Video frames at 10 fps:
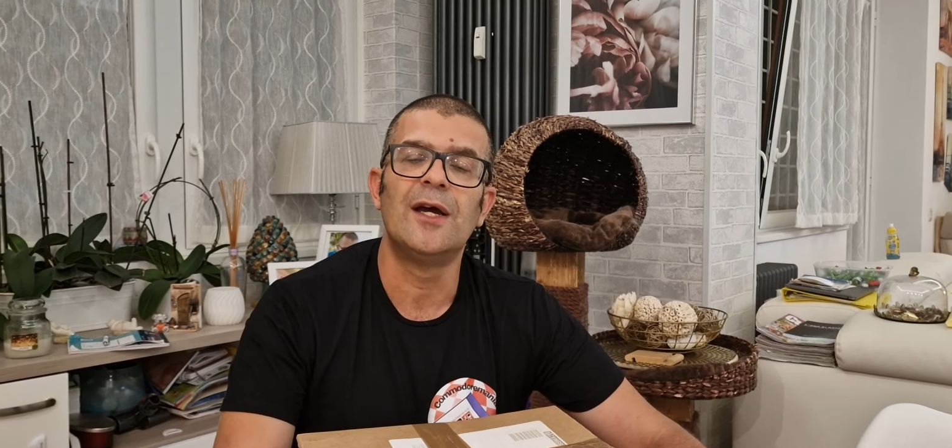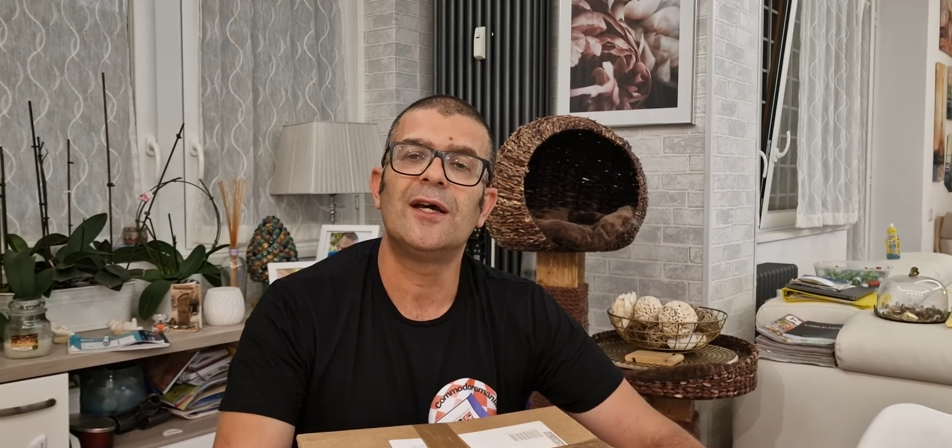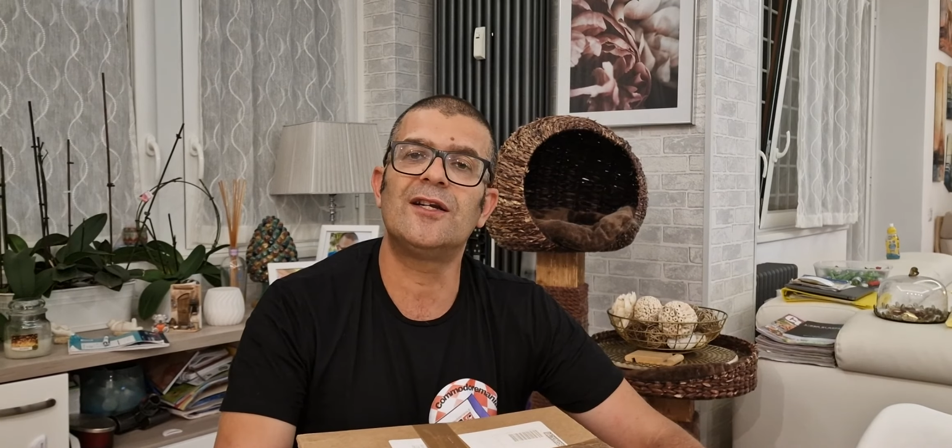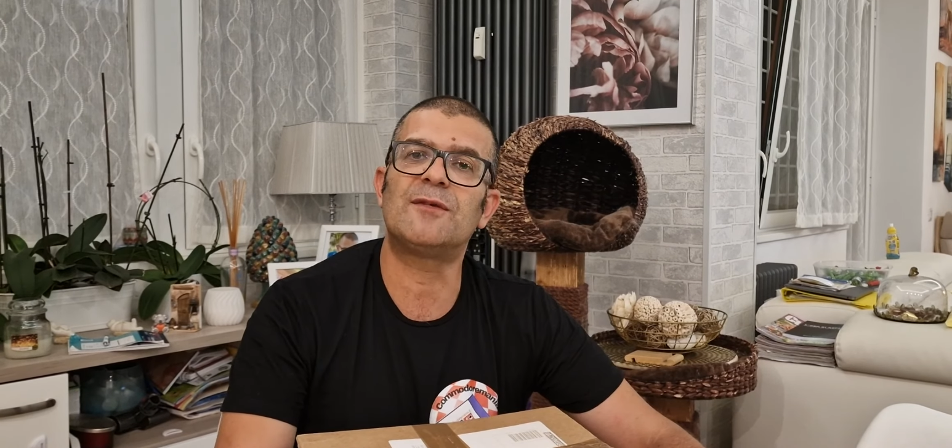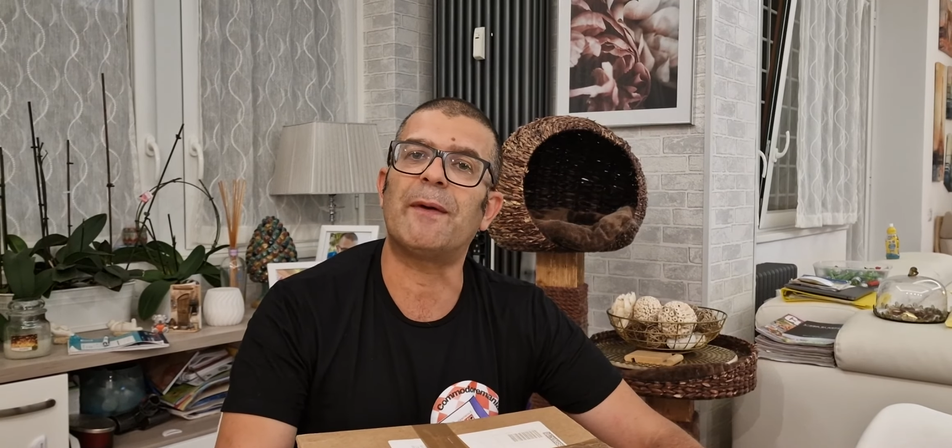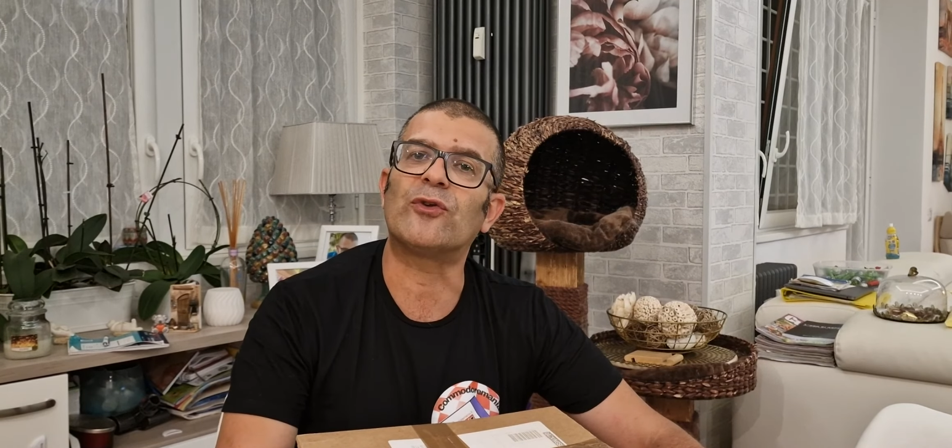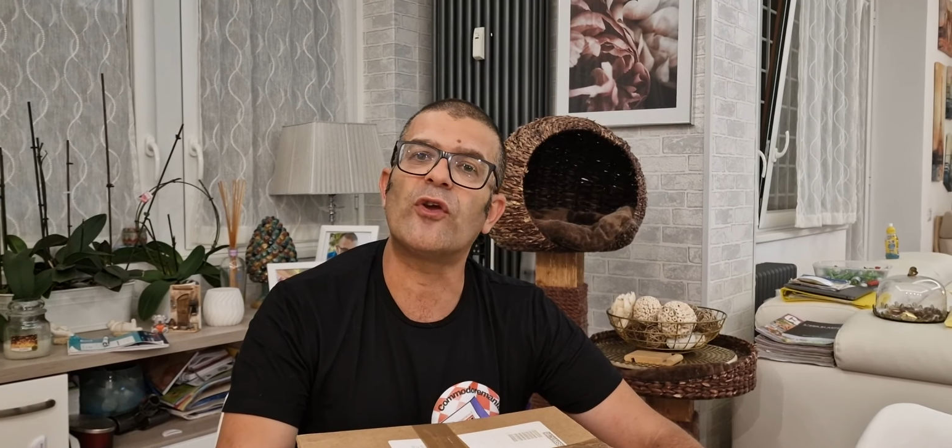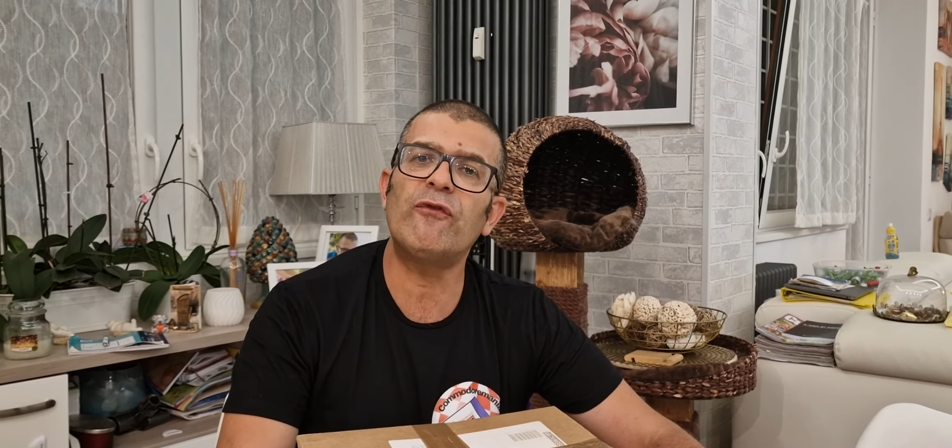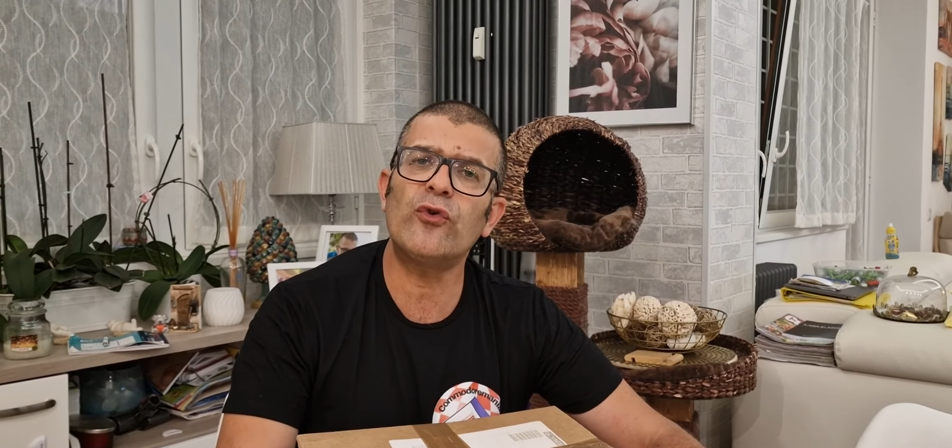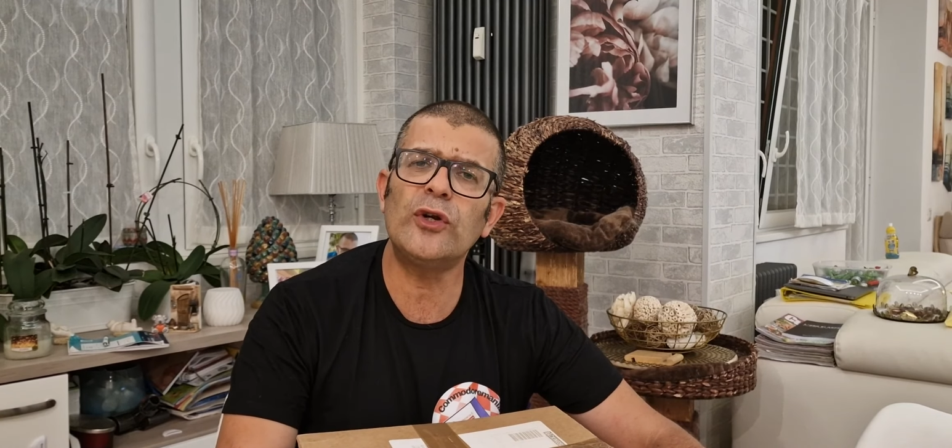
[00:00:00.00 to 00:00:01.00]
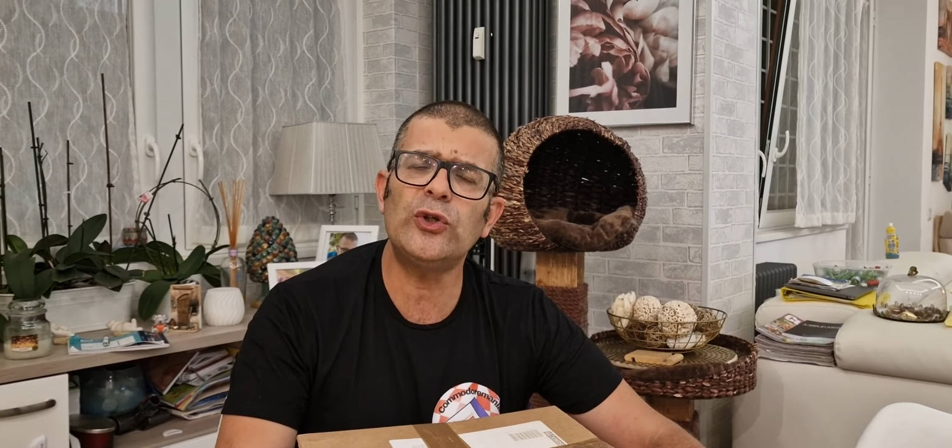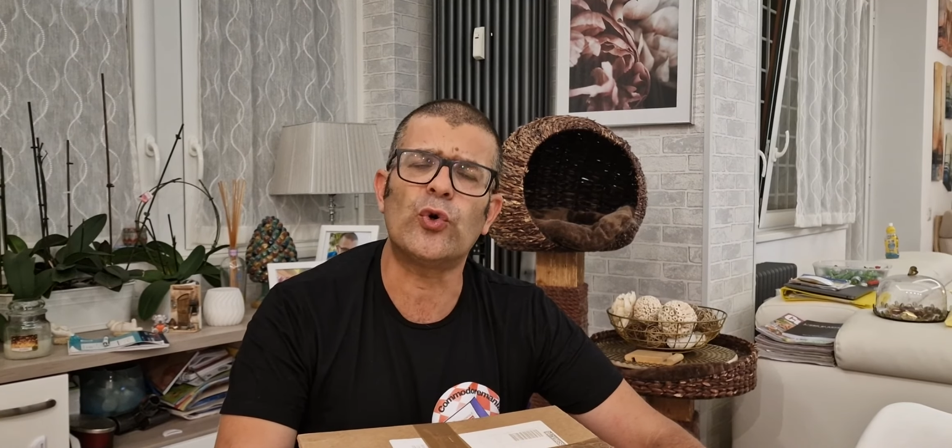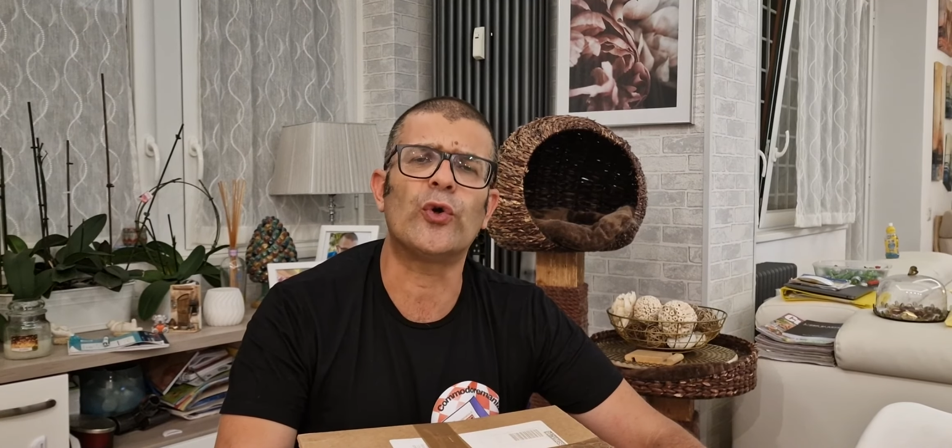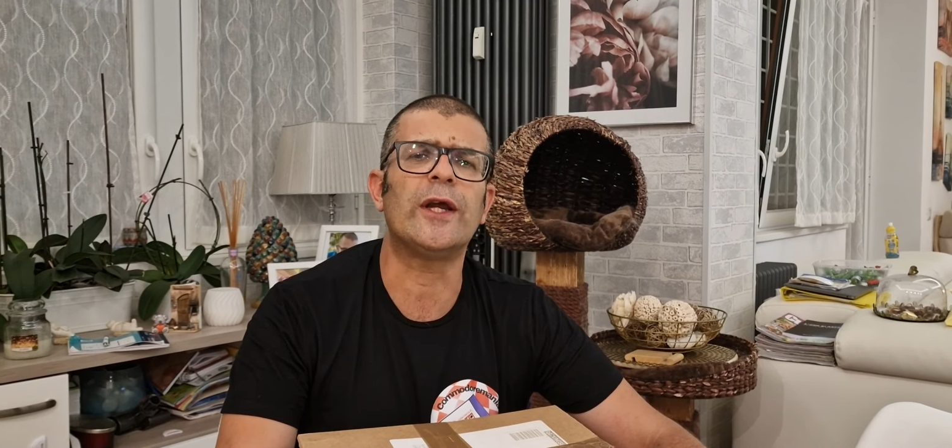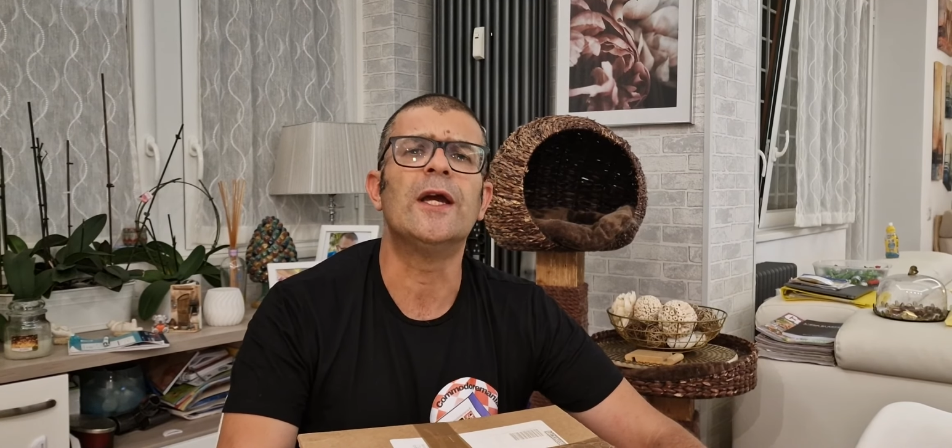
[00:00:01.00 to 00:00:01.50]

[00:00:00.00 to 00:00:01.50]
but had to shell out a